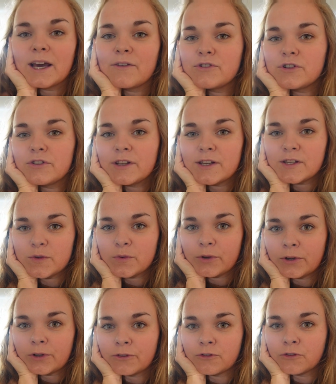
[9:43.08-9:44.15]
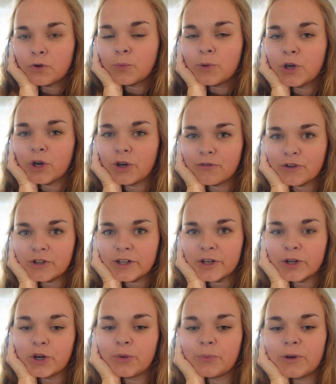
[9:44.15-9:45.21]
after this we'll soon be going for dinner,